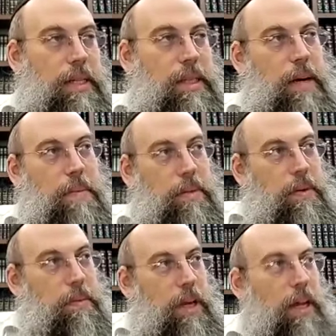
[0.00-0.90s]
exempt
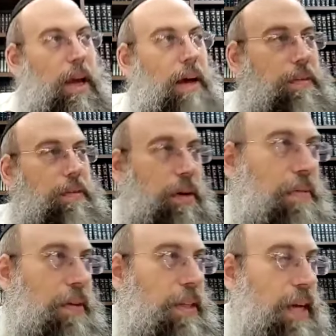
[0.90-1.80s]
from the other half. So if
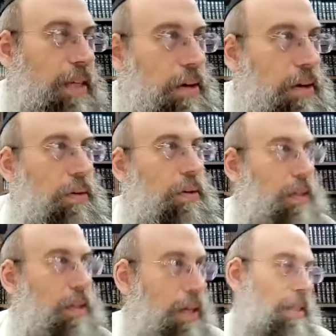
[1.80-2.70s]
he takes that oath,
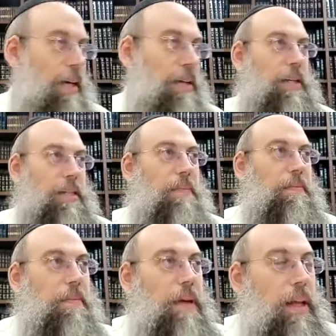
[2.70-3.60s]
then he's actually
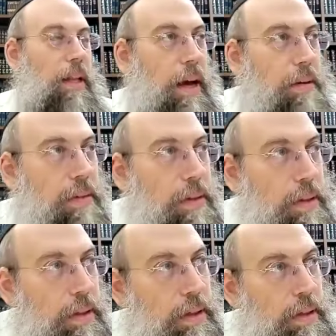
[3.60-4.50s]
exempt from the other half,
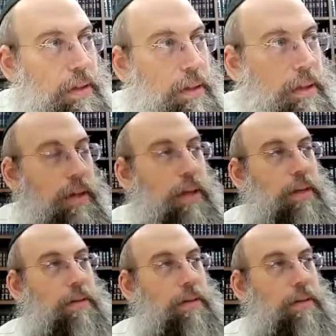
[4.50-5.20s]
right?